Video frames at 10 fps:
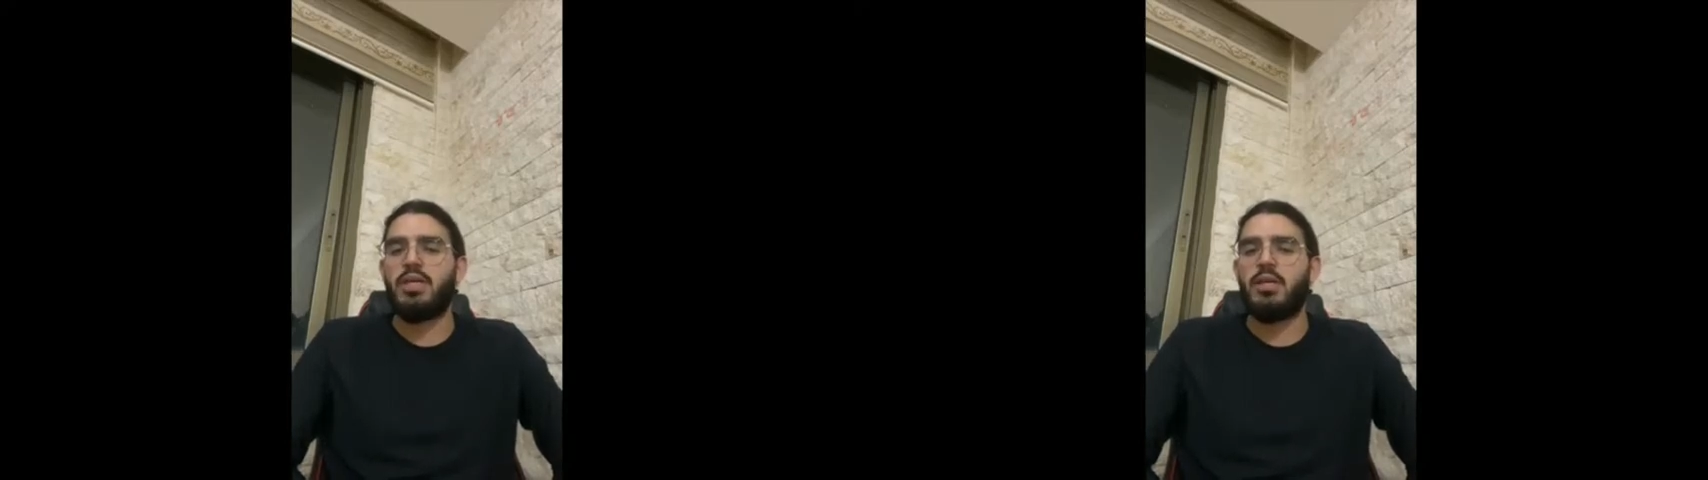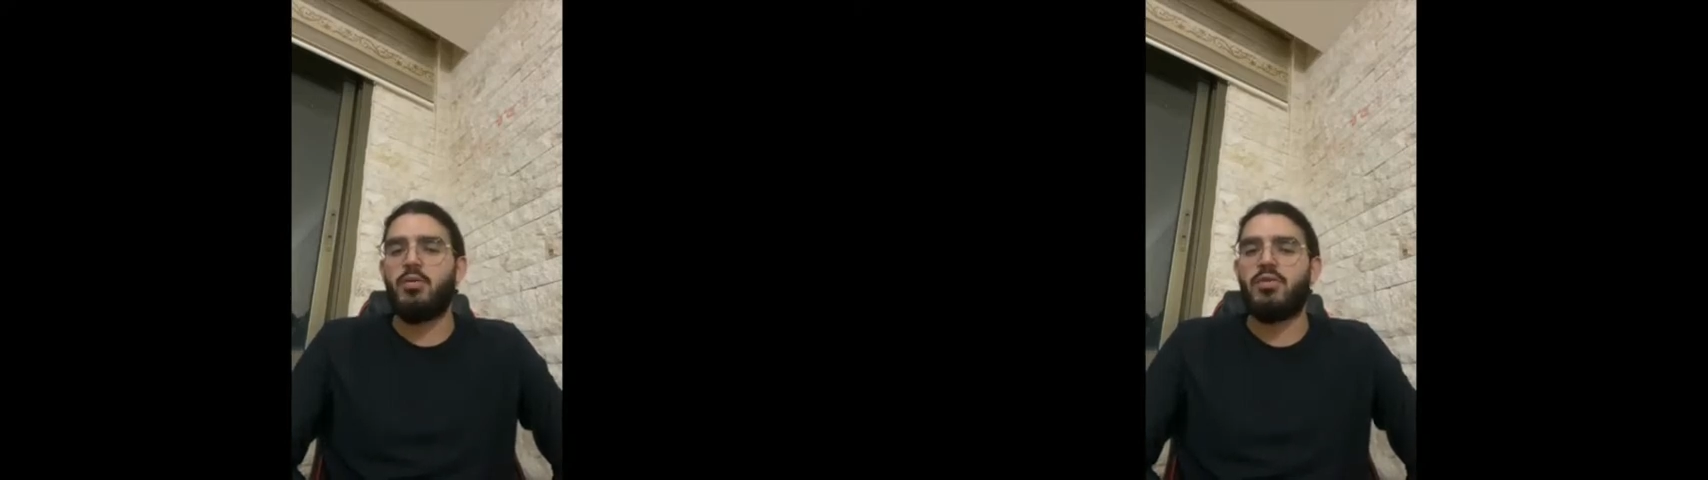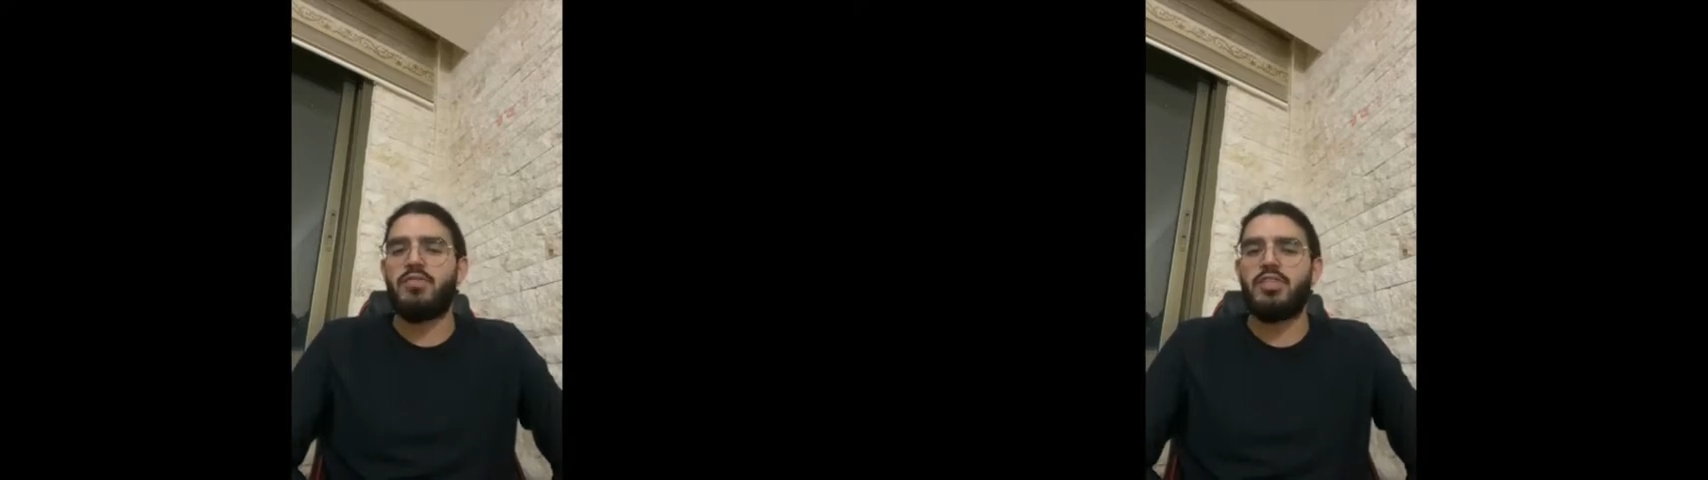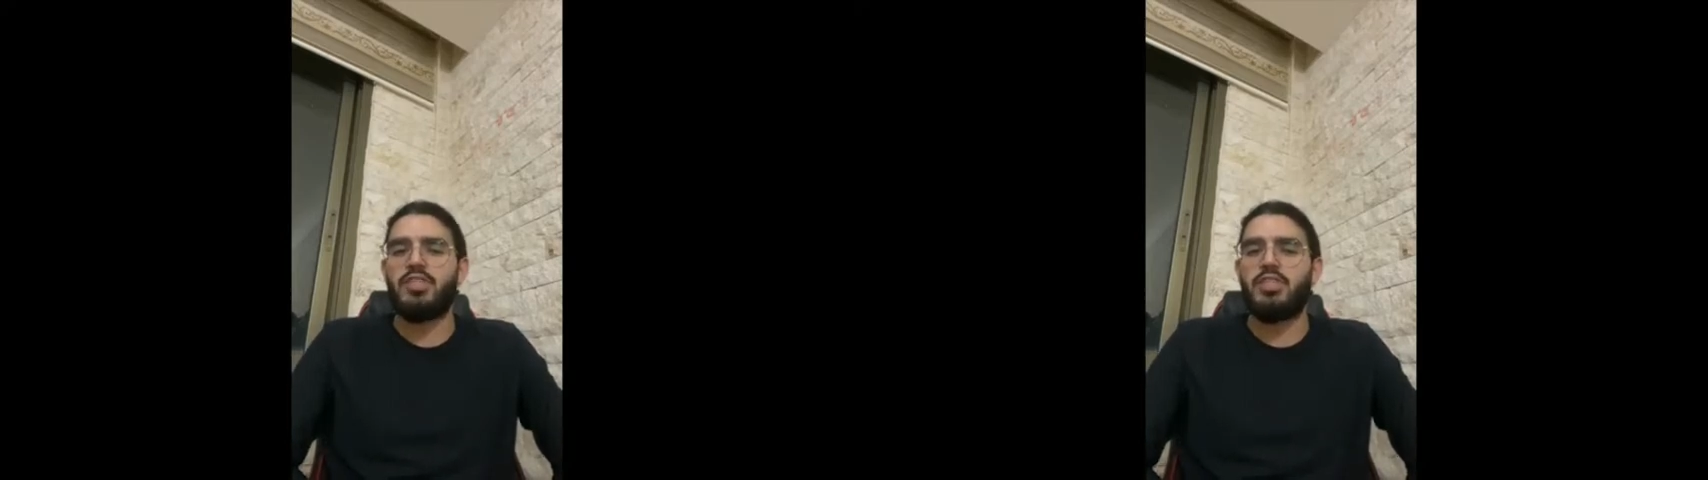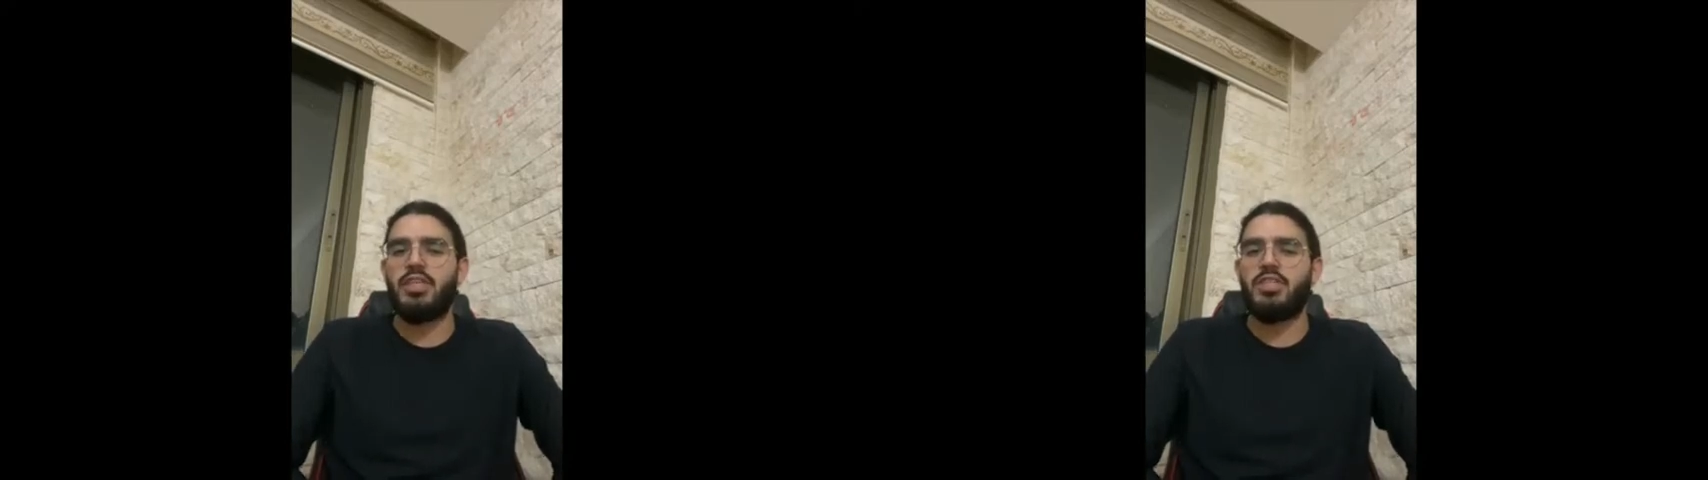in our
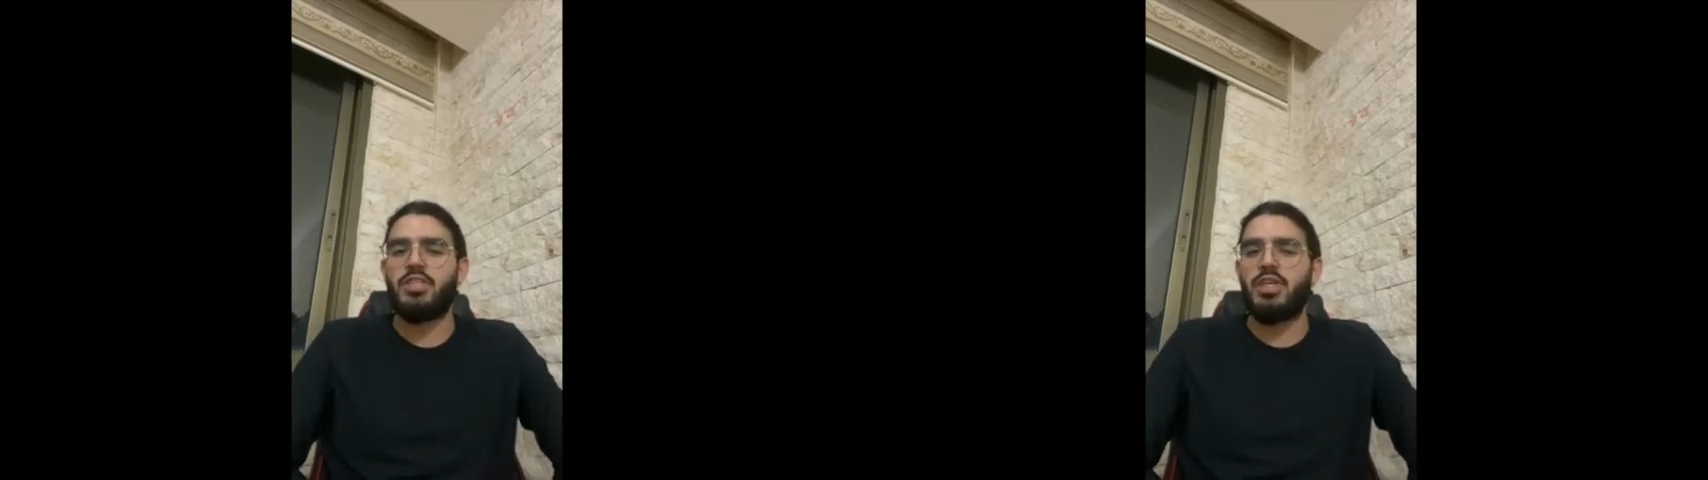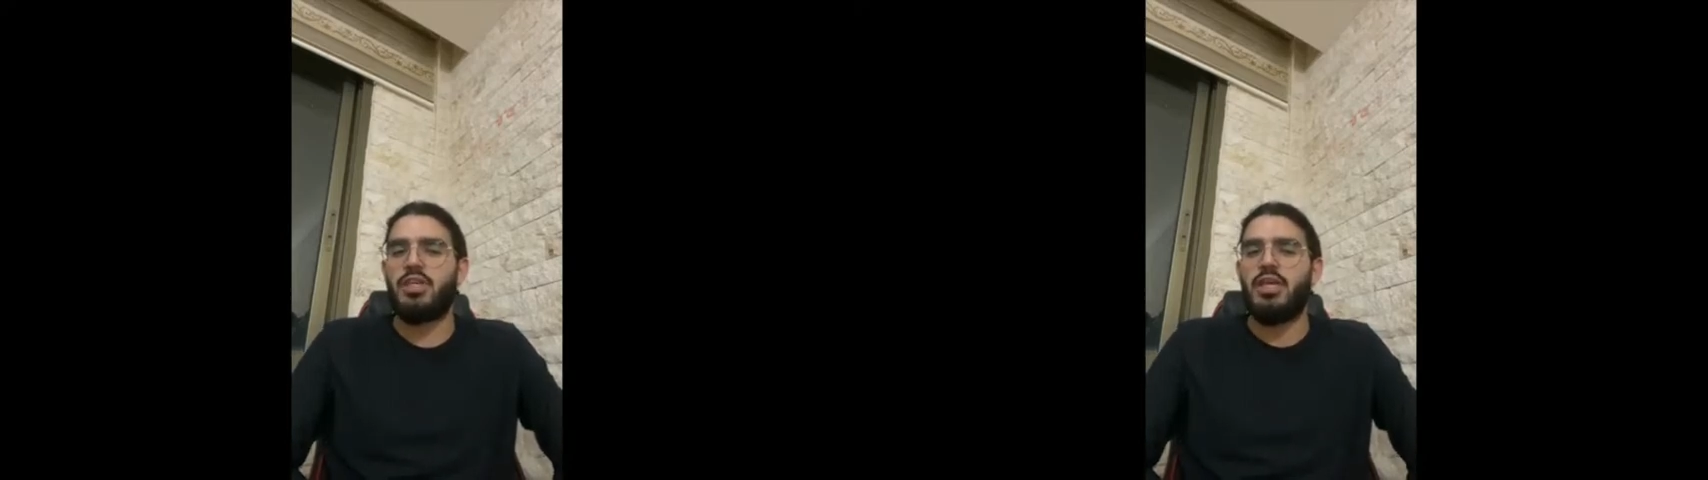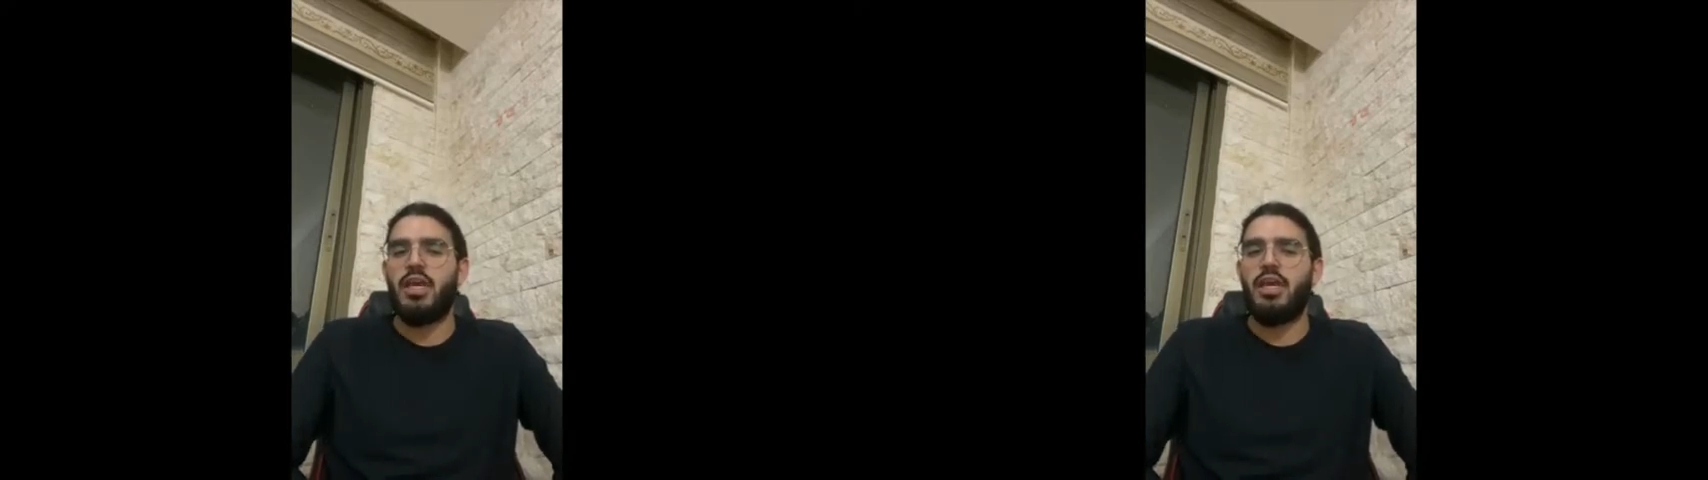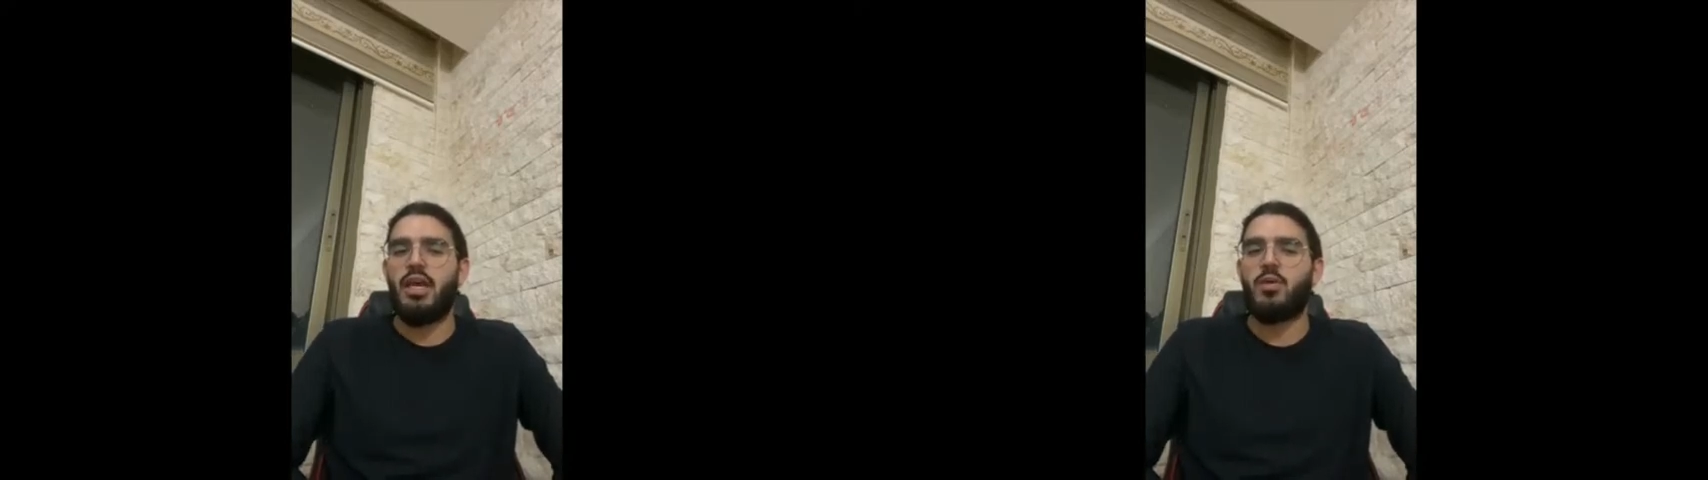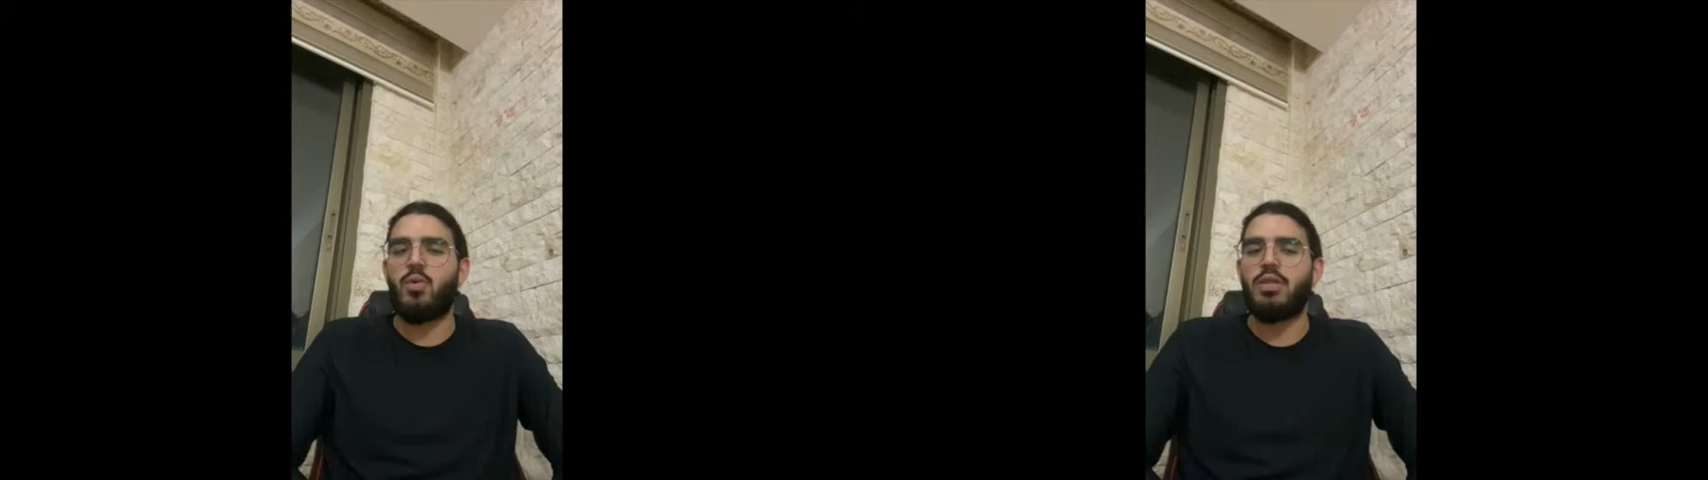vegetation
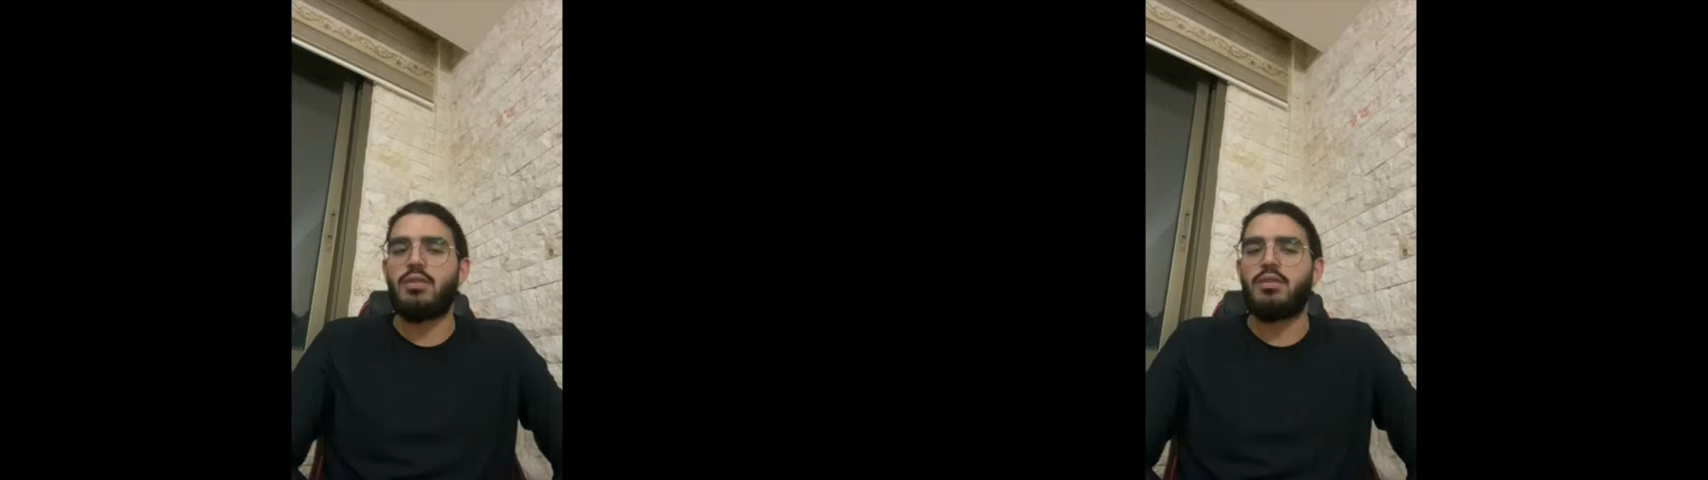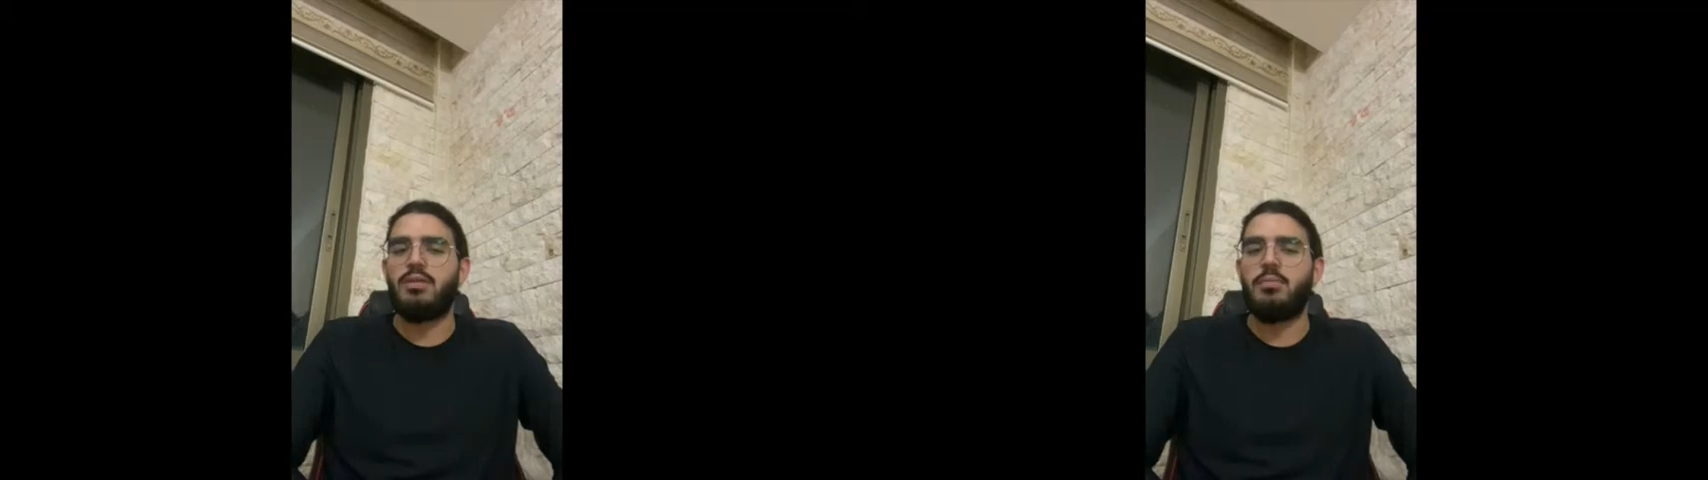like what